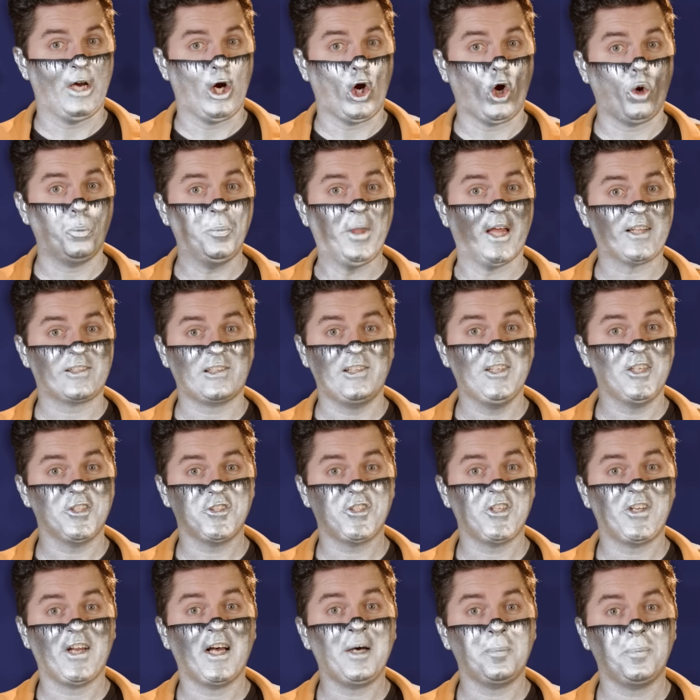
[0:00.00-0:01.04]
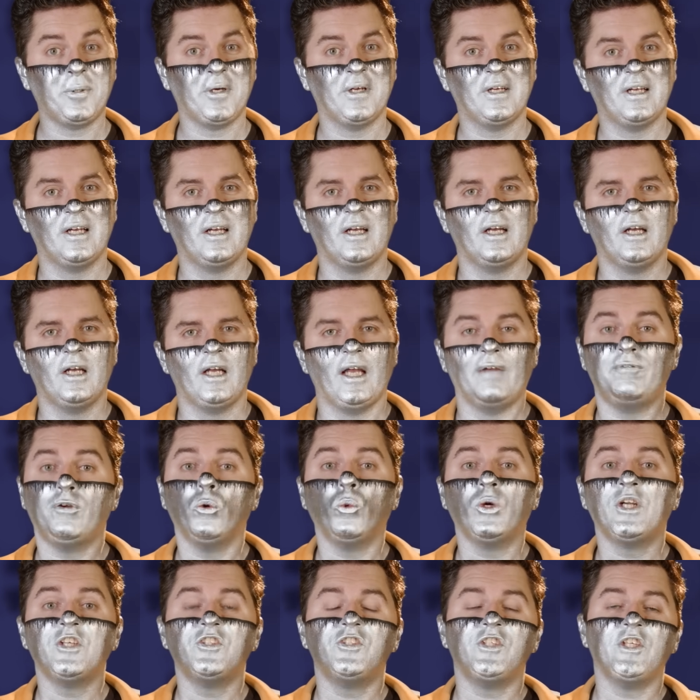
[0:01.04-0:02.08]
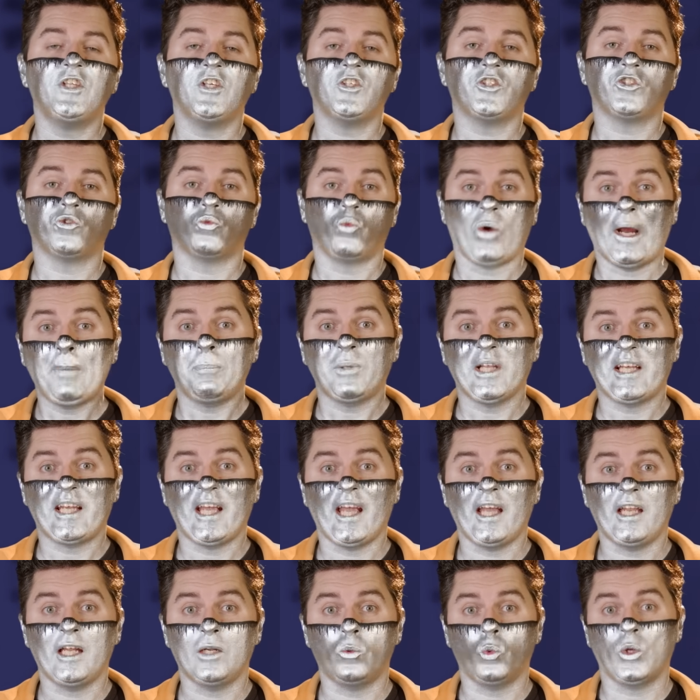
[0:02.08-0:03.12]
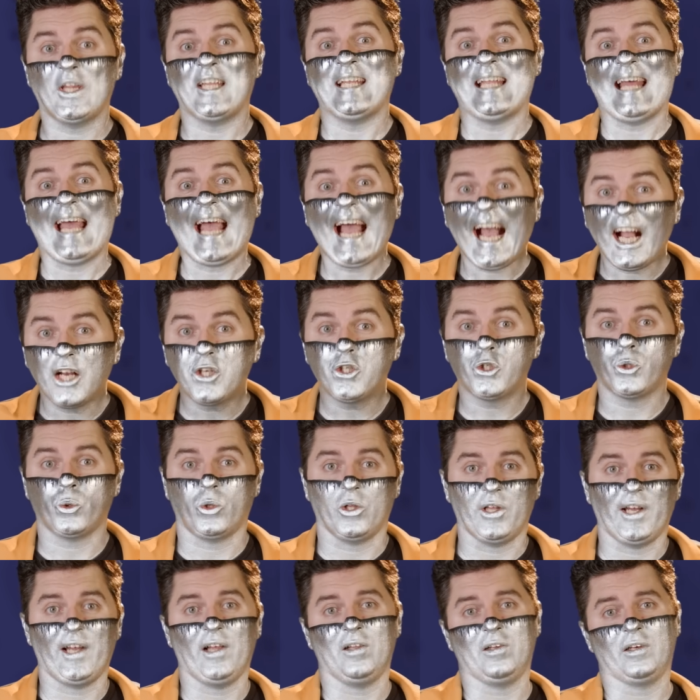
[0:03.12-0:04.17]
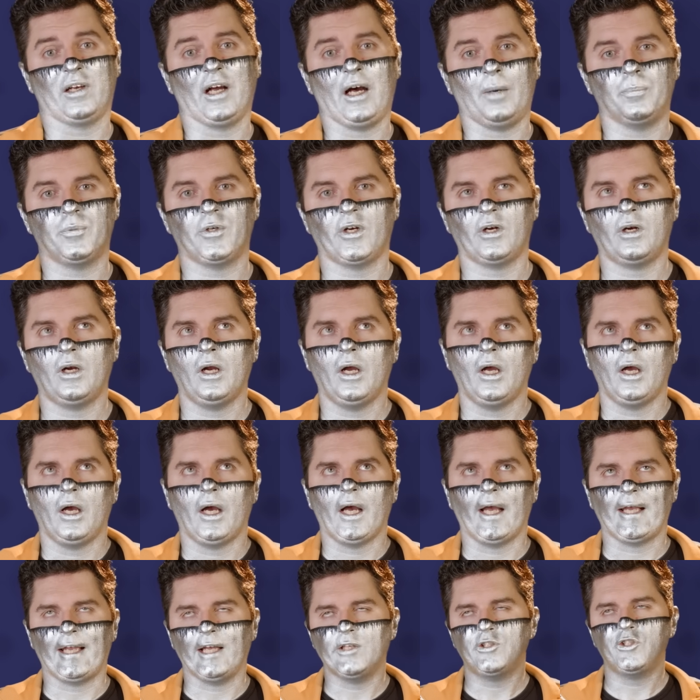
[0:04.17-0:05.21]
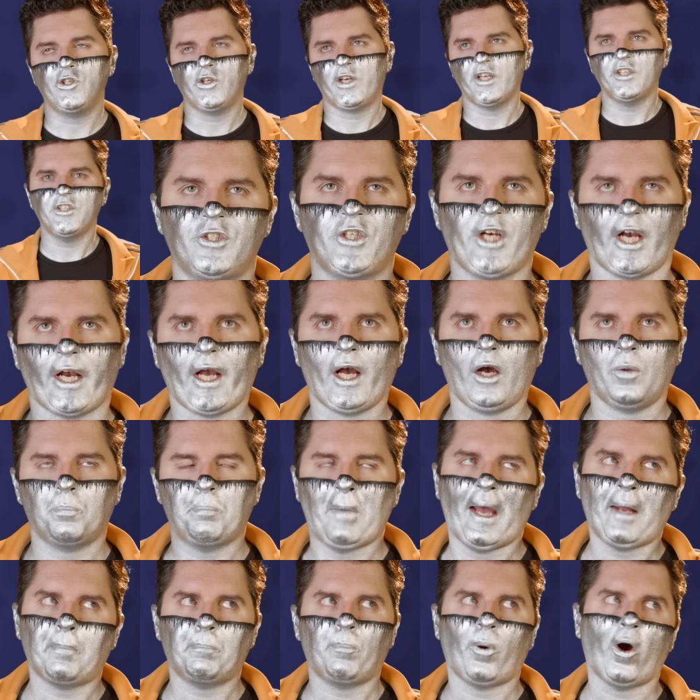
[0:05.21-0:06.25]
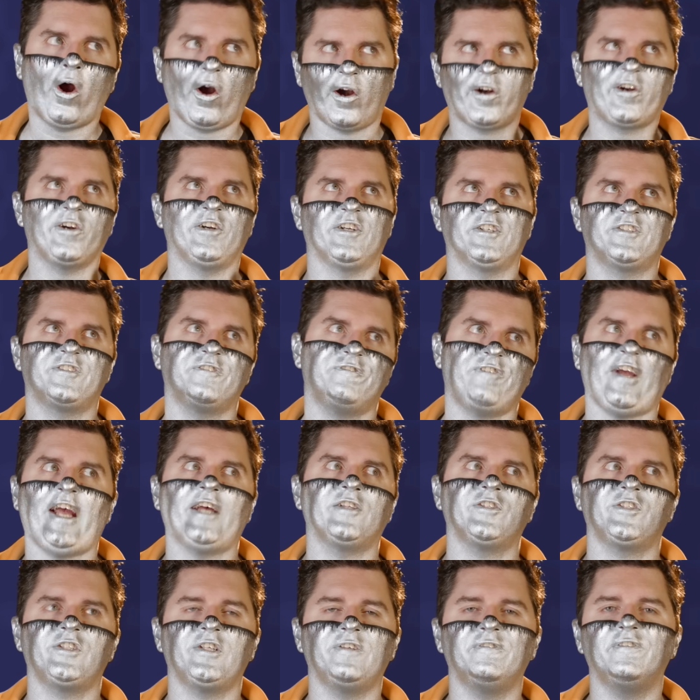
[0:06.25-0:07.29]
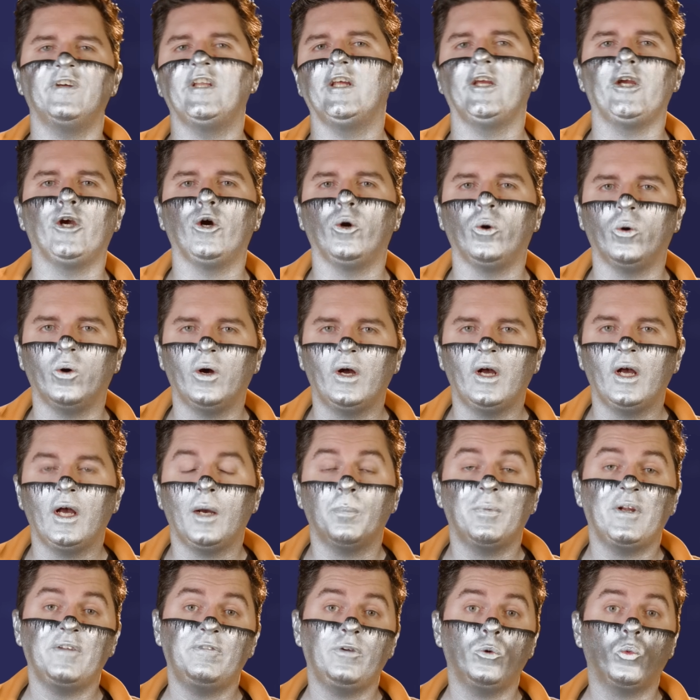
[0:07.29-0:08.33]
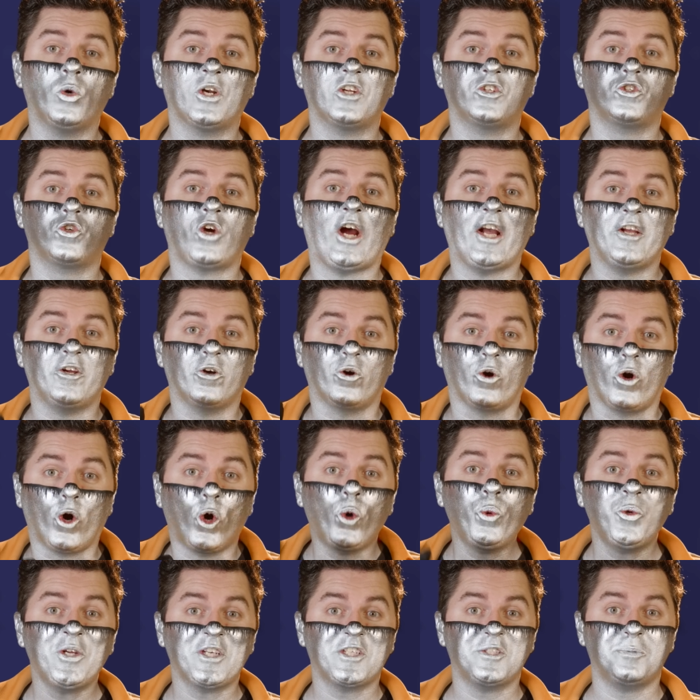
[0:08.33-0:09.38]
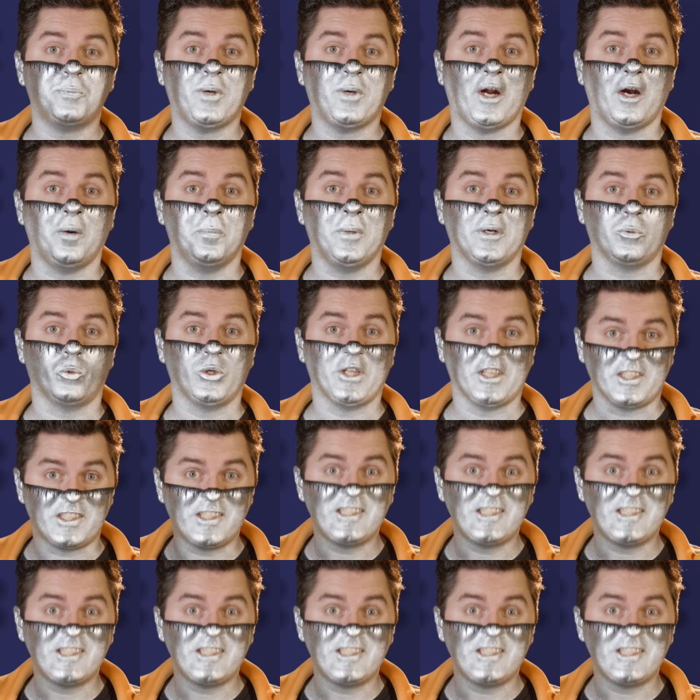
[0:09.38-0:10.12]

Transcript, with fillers: Hope that clears it up. If you want to see this replicated with an actual helicopter, I guess you can check out Matt Parker's fancy video. But if you want to try your own experiment with a